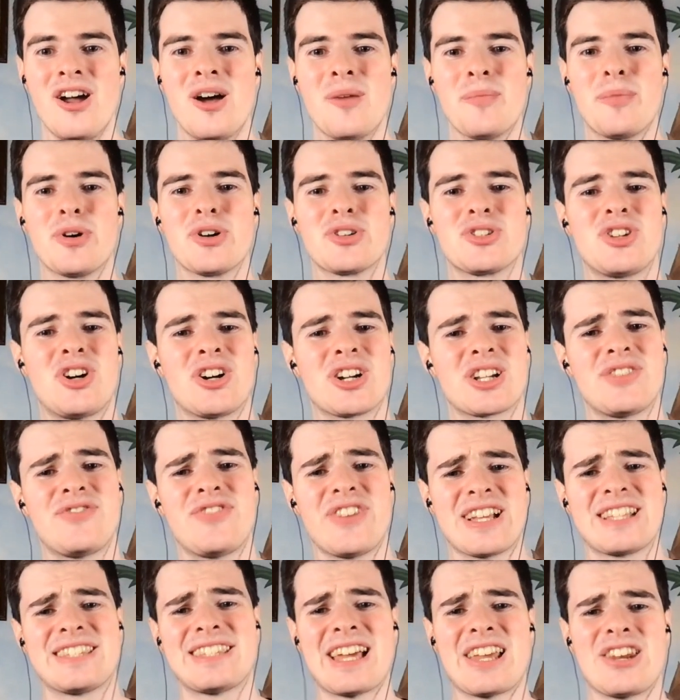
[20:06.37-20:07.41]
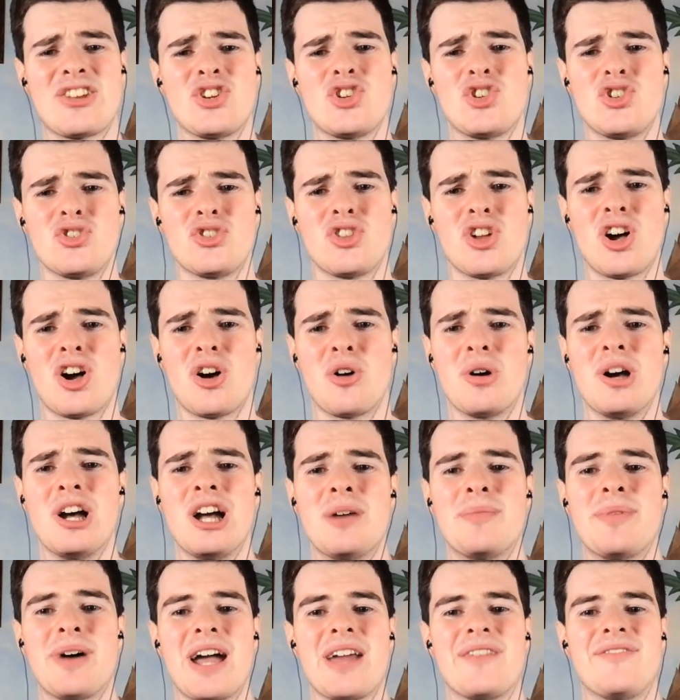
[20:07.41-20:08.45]
Bird Dogs fixed that issue, though,
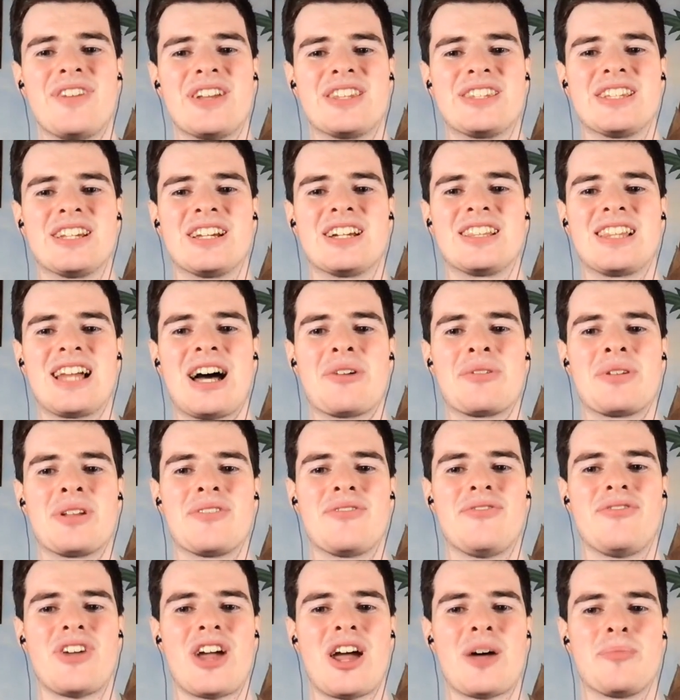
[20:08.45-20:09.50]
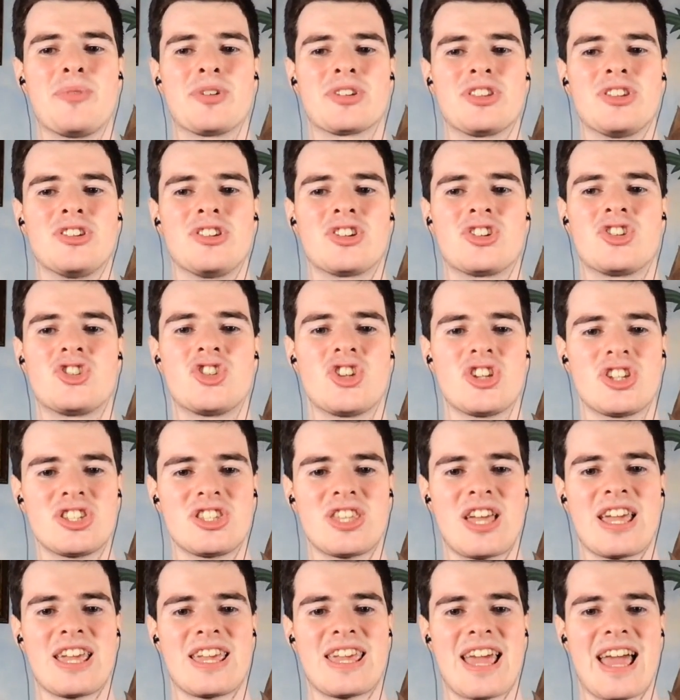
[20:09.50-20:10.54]
by inventing cloud knit fabric that looks just
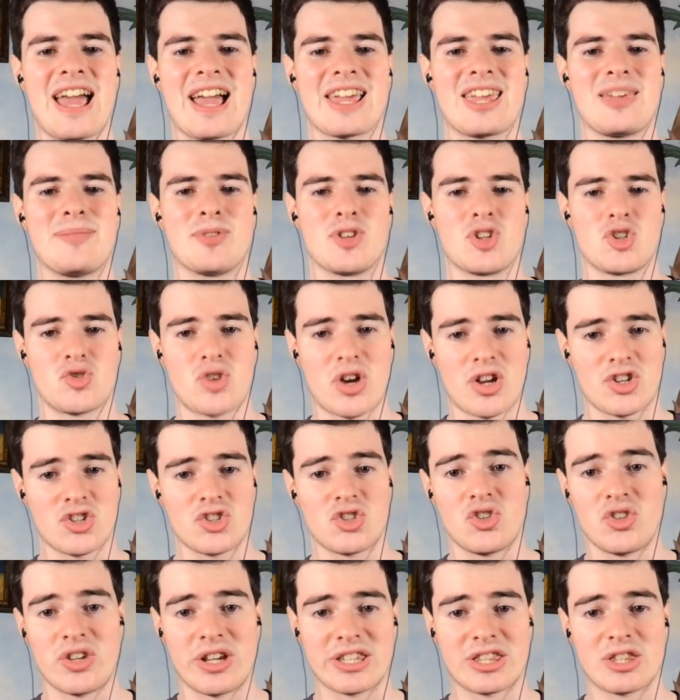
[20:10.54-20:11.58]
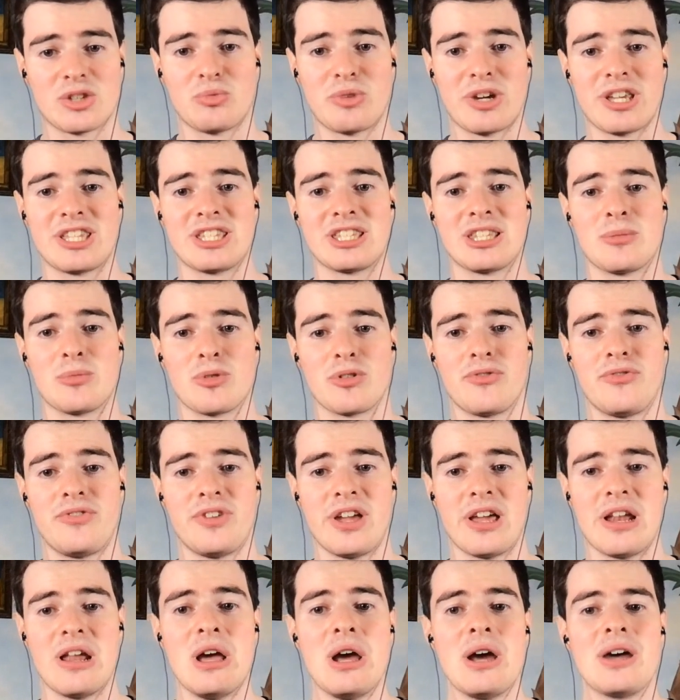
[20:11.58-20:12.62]
like khaki, but stretches so you get the way slimmer
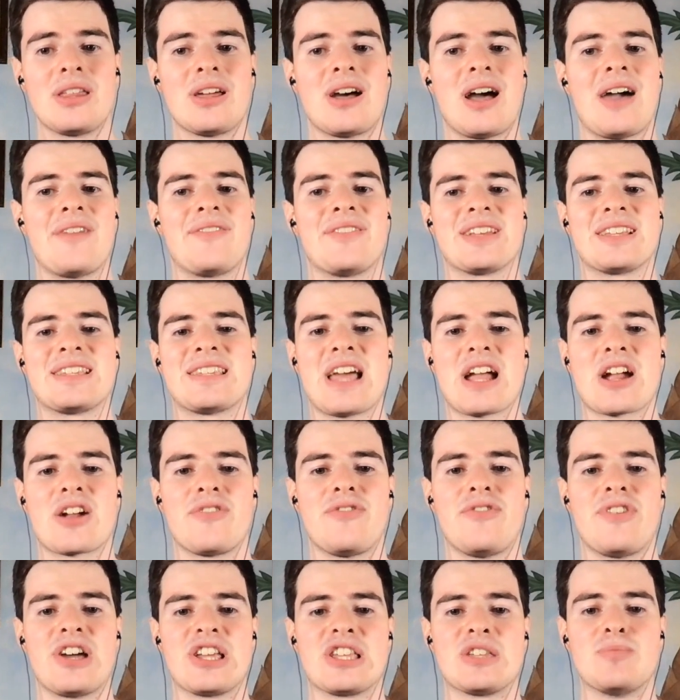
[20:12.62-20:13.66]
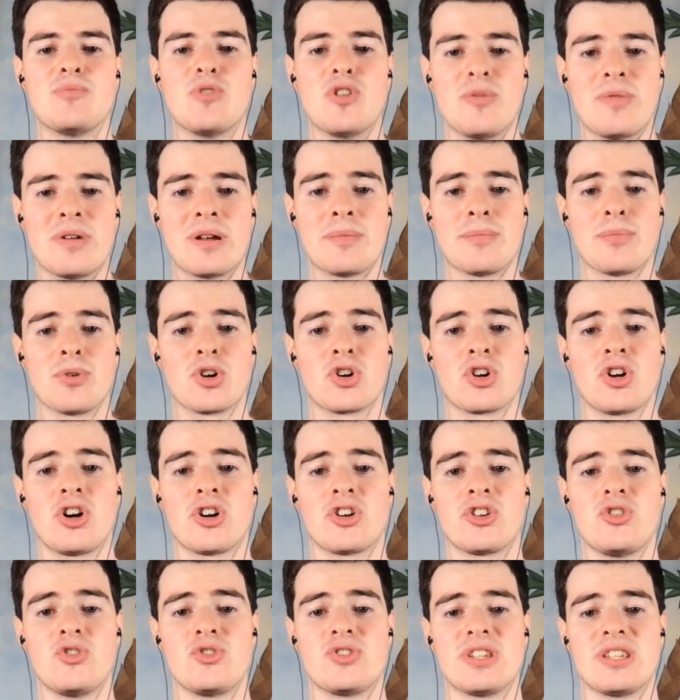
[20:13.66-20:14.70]
fit without having to sacrifice movement. And Bird
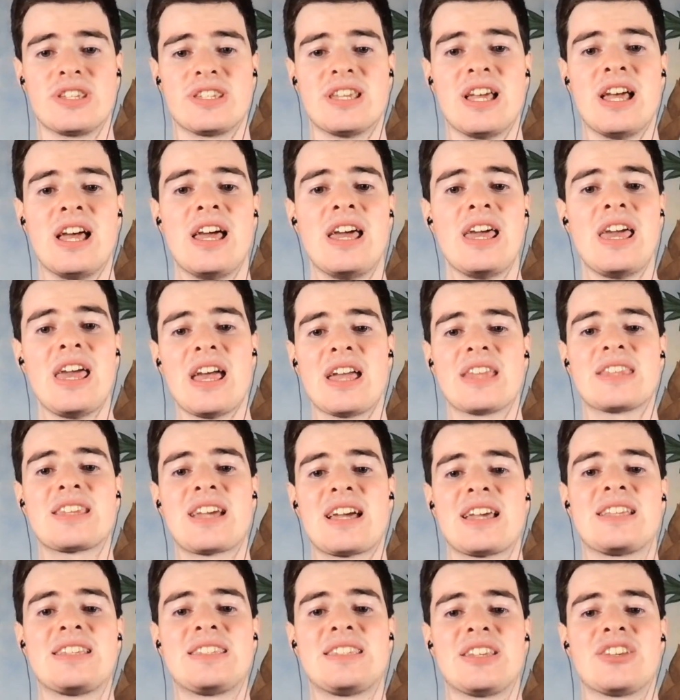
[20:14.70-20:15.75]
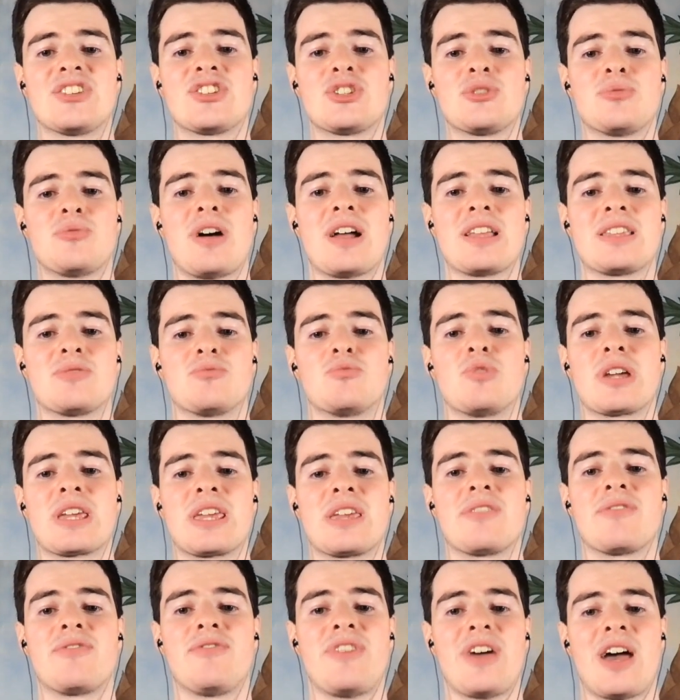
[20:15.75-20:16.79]
Dog uses anti-stink sweat
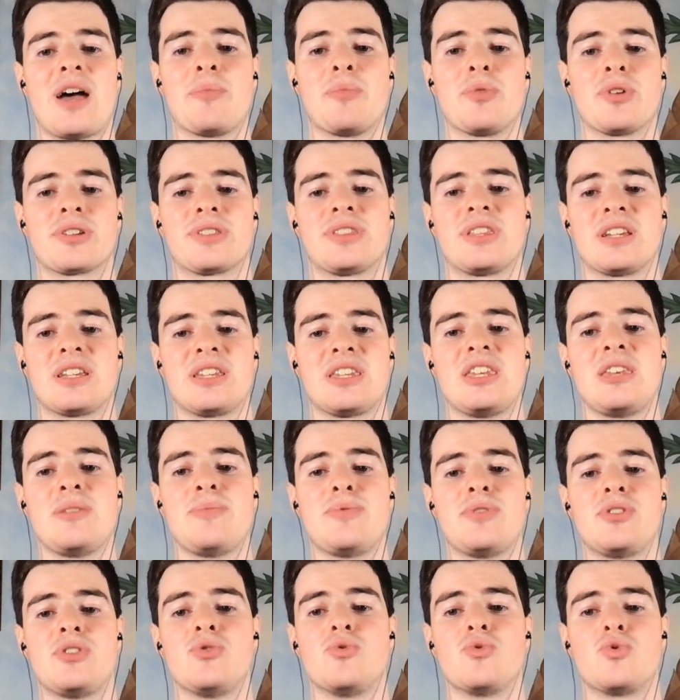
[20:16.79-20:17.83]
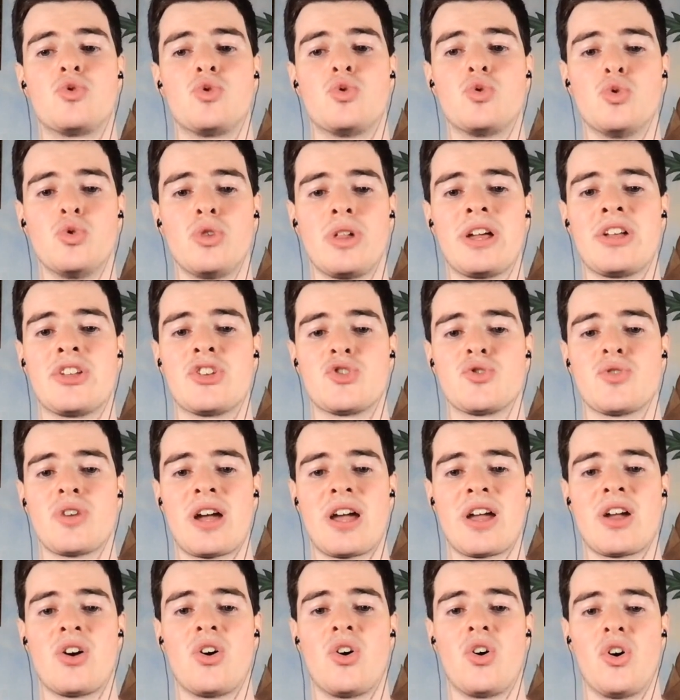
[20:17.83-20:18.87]
wicking fabric that keeps you cool and
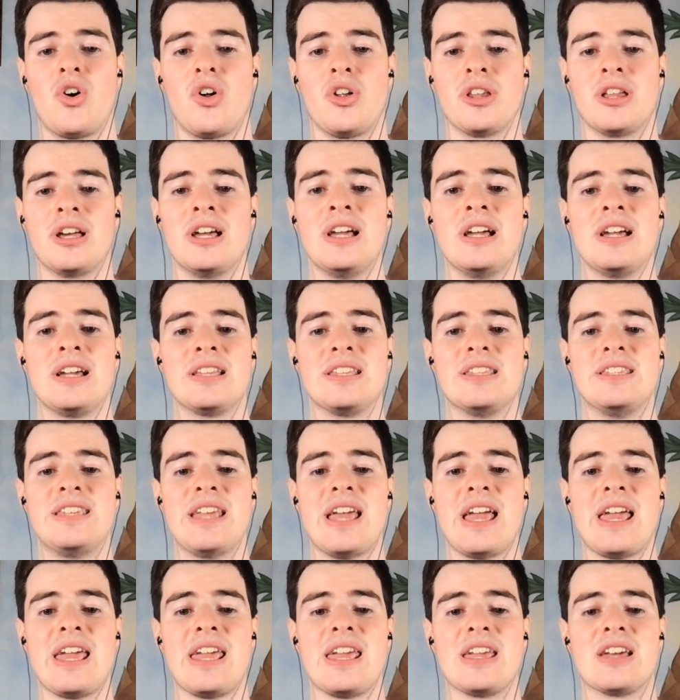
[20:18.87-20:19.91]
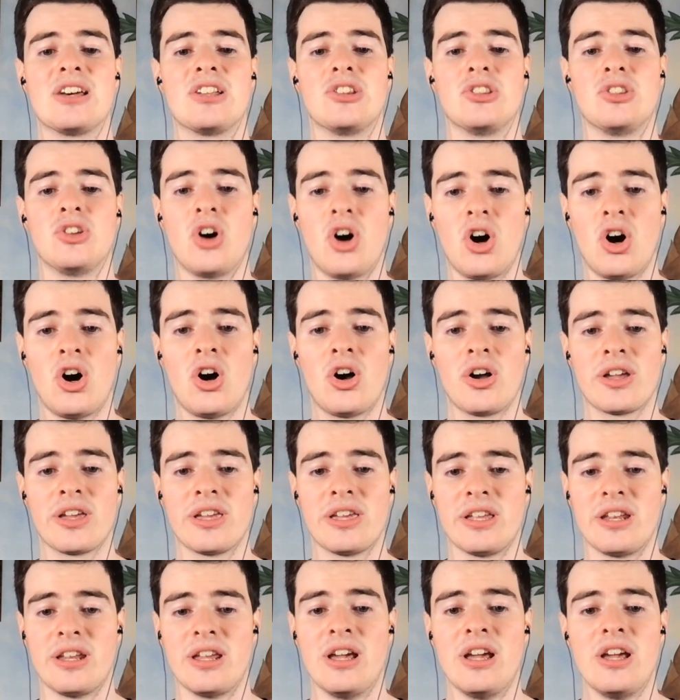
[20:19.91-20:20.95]
dry all day long.
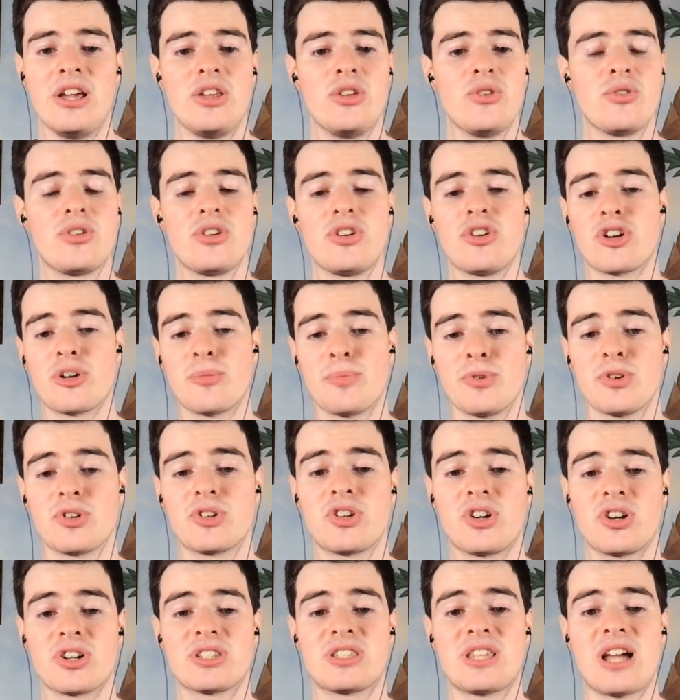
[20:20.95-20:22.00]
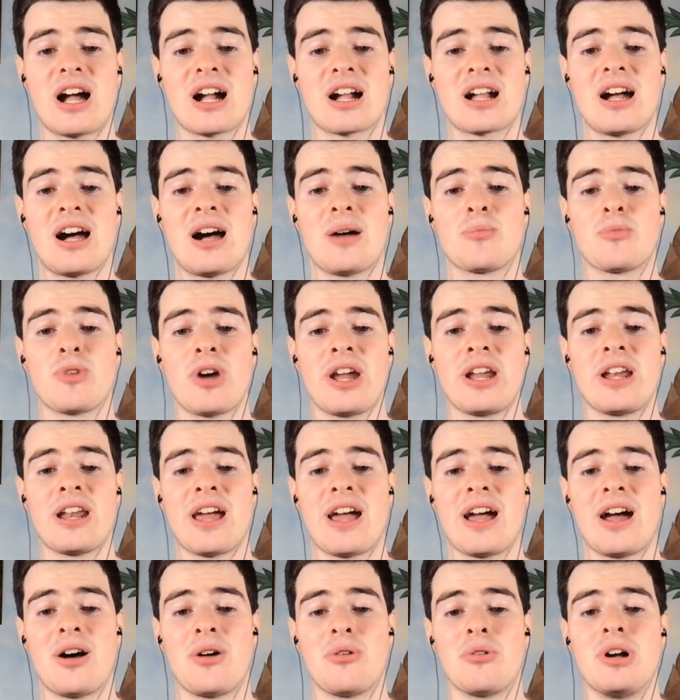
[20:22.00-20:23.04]
And you can go to birddogs.com right
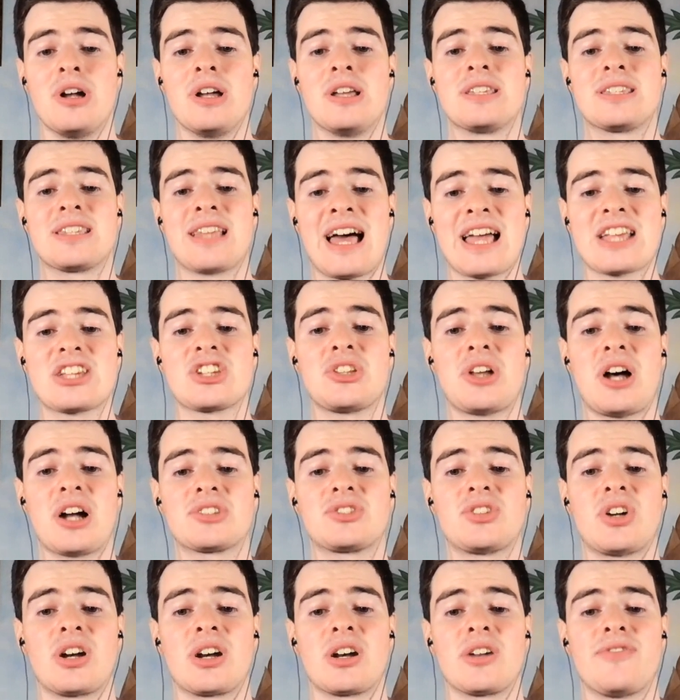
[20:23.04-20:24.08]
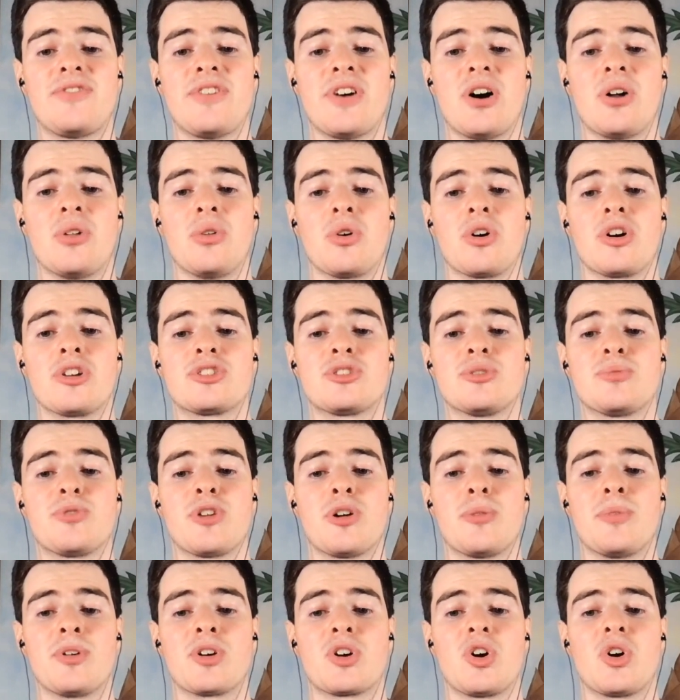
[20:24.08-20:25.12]
now /LockedOnNFL or enter
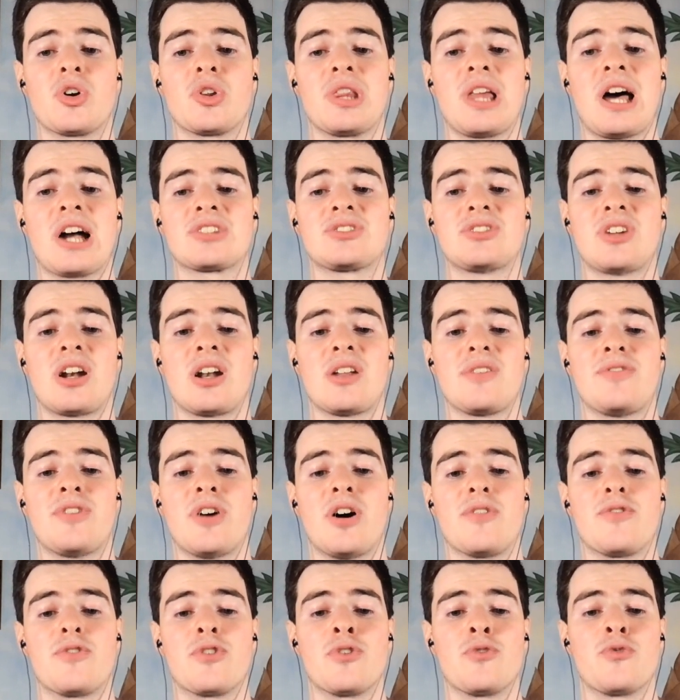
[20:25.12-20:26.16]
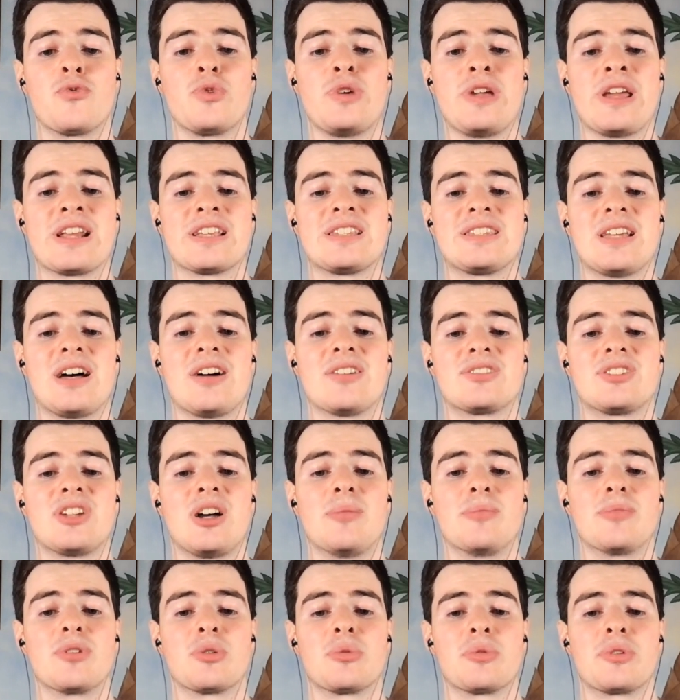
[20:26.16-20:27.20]
promo code LockedOnNFL for a free Yeti style
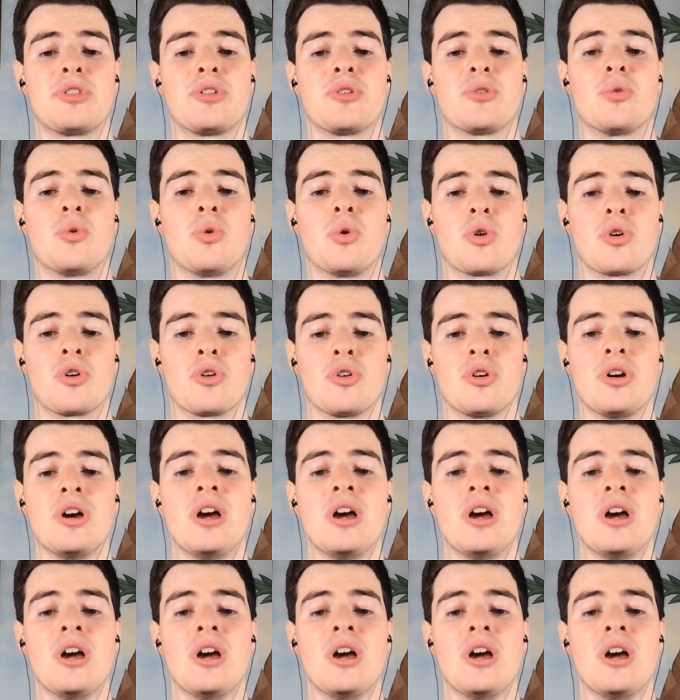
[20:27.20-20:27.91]
tumbler with your order.